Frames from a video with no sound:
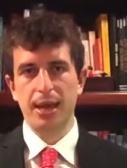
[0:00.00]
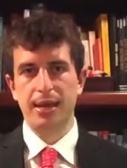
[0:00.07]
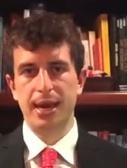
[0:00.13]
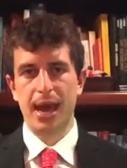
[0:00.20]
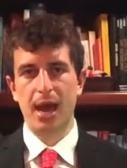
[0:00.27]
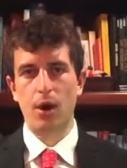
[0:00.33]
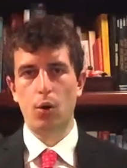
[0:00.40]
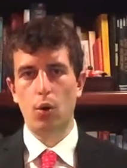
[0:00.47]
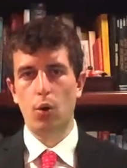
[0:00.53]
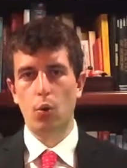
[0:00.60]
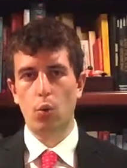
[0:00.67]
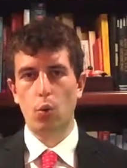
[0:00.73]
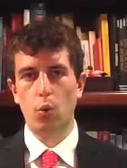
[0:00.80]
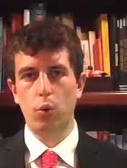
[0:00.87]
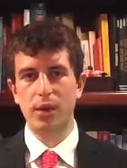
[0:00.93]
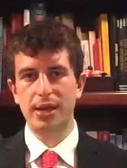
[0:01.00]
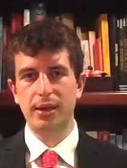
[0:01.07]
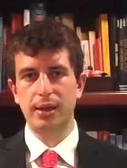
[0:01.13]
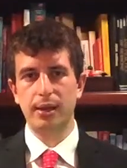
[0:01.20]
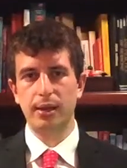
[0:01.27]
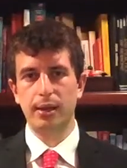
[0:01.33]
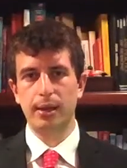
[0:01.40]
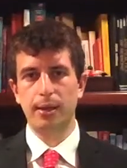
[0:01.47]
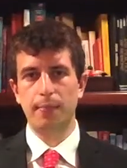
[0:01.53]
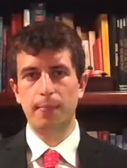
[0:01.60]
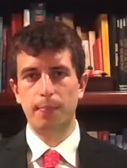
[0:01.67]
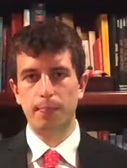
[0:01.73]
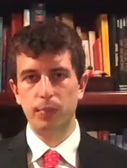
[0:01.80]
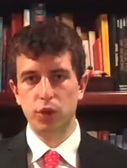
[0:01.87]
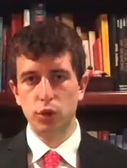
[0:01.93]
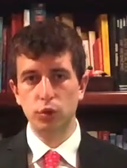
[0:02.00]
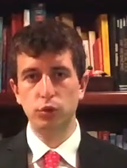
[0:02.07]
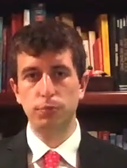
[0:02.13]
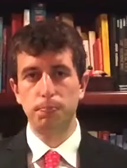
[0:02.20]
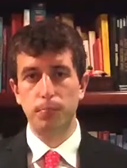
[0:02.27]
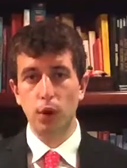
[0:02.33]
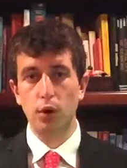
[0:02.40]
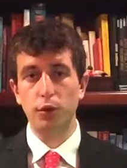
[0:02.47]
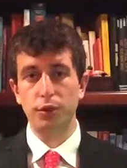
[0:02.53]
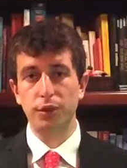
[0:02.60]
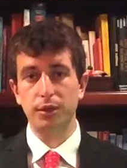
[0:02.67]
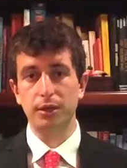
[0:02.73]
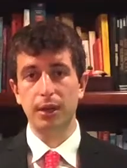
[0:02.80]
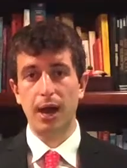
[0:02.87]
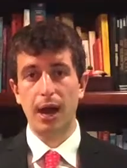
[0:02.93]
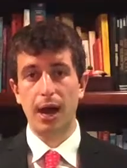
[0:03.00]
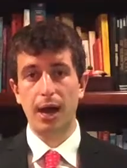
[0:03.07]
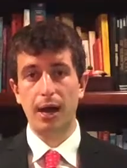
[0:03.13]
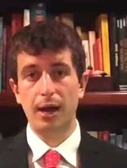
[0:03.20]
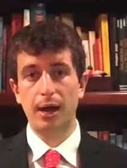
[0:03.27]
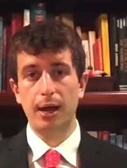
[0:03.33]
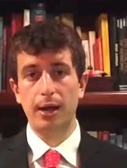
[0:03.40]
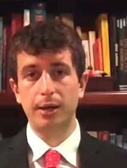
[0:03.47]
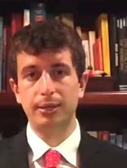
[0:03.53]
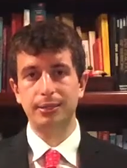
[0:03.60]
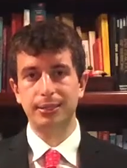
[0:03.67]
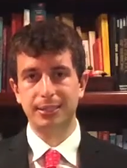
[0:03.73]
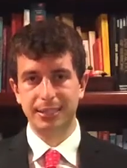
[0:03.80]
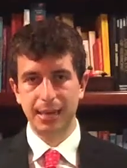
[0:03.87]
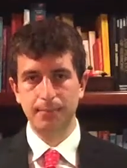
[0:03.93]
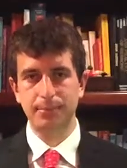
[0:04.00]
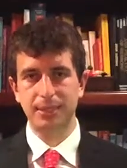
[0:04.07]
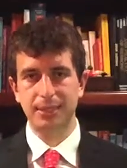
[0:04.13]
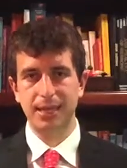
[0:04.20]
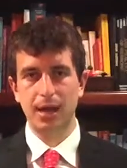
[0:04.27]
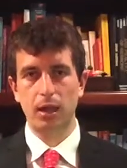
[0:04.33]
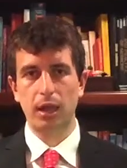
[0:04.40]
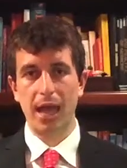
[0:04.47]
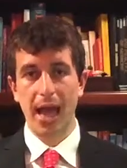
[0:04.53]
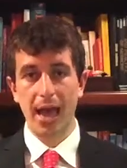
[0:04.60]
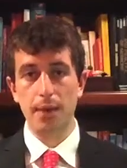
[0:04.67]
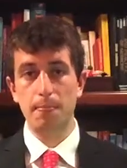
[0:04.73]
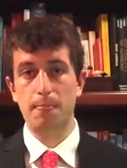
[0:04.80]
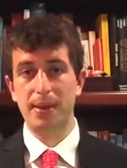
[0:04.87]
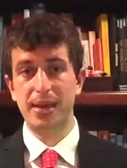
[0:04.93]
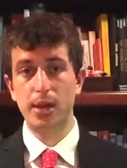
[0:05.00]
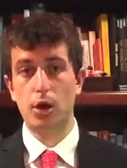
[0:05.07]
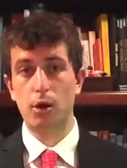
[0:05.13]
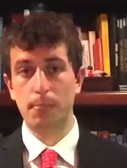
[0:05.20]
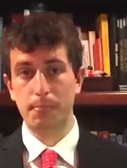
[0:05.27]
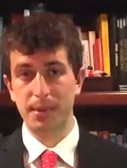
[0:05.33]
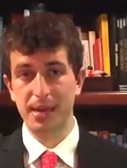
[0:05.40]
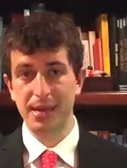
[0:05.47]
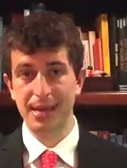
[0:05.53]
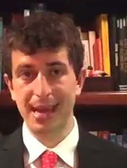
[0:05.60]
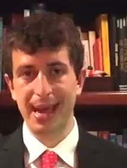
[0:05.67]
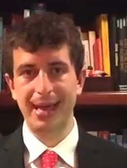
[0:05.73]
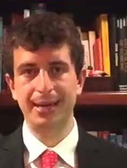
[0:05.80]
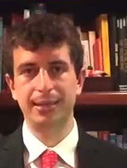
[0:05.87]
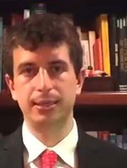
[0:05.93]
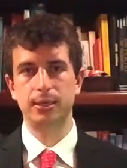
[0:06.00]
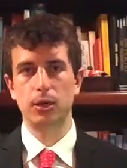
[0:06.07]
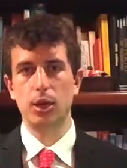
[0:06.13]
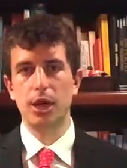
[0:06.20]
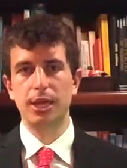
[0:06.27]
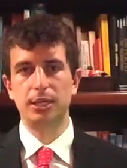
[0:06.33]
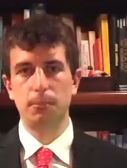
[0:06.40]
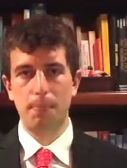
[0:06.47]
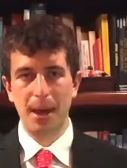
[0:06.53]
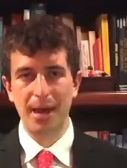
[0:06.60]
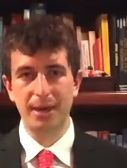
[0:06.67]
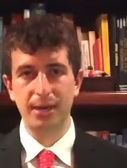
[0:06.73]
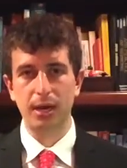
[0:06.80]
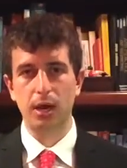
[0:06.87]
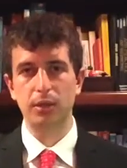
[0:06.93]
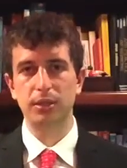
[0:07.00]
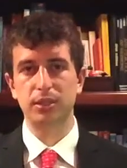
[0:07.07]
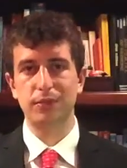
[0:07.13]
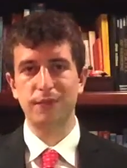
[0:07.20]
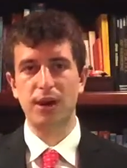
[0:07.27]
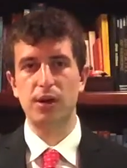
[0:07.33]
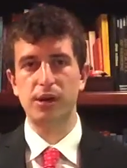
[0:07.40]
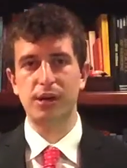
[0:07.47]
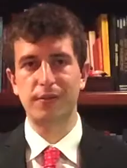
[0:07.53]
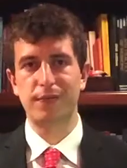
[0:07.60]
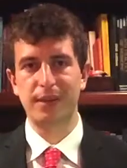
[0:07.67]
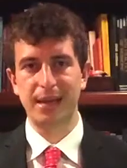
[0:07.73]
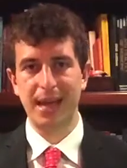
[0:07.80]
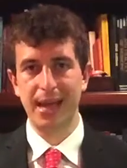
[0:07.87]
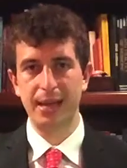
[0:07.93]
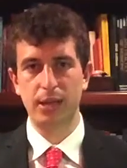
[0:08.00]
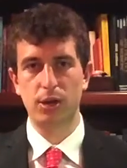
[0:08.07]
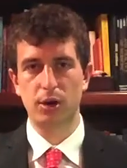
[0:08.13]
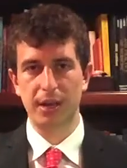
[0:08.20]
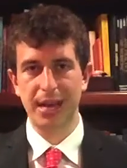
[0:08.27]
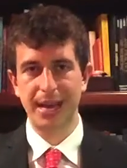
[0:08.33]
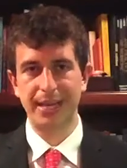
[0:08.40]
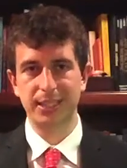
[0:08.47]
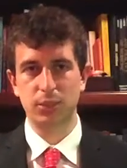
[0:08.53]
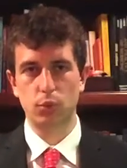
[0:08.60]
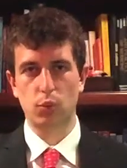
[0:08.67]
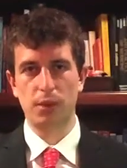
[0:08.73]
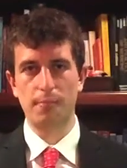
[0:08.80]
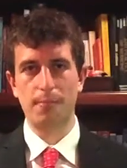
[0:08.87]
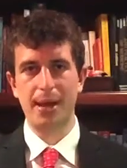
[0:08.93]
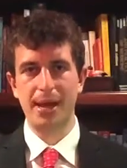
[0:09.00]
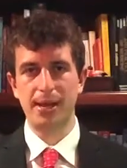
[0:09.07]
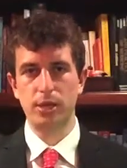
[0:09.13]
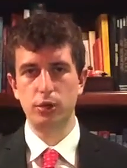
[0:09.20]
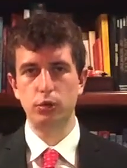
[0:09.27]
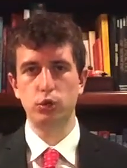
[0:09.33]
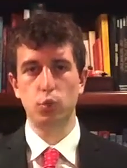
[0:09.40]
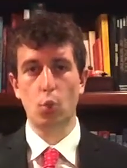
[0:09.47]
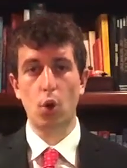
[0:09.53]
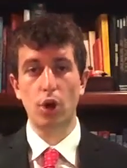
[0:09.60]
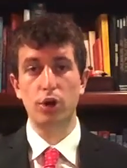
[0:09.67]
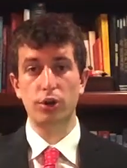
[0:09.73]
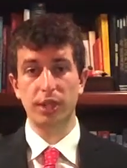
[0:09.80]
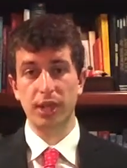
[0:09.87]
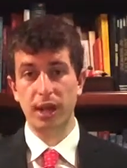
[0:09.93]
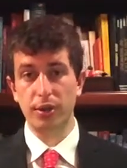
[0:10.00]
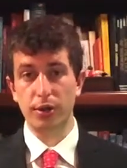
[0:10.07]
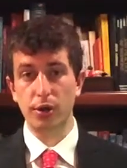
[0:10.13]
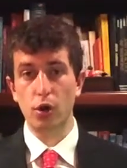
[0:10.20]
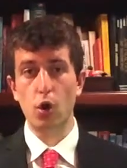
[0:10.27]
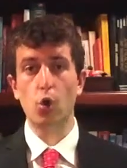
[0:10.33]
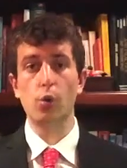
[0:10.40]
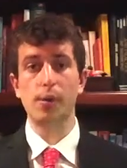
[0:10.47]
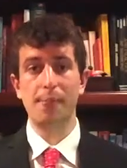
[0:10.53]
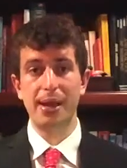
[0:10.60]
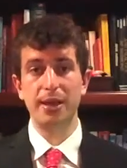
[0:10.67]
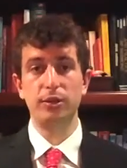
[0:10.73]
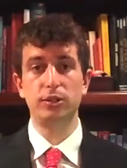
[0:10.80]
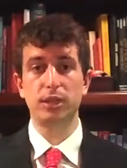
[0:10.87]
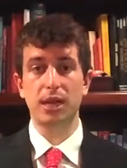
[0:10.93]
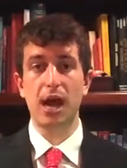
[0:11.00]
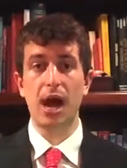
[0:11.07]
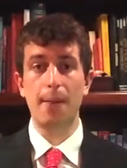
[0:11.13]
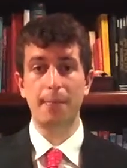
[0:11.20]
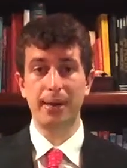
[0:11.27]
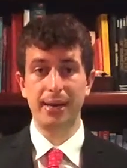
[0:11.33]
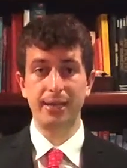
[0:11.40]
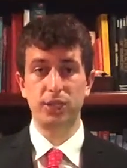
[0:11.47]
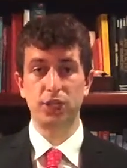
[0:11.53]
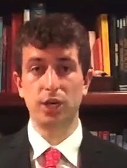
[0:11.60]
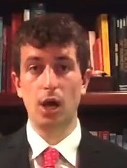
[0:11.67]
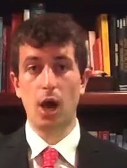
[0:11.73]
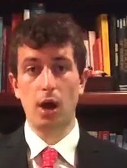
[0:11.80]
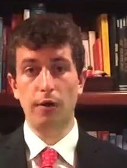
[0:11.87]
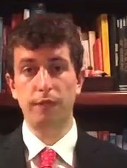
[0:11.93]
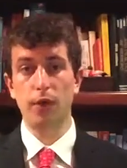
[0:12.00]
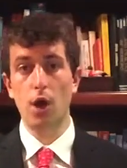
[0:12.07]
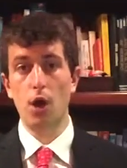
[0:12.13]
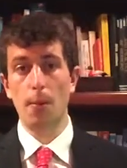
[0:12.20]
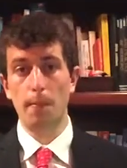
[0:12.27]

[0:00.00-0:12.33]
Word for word: Now, we use both uh, stem cell and PRP, and Depending on the severity of ca your case, we may use one or the other, or we may use a combination of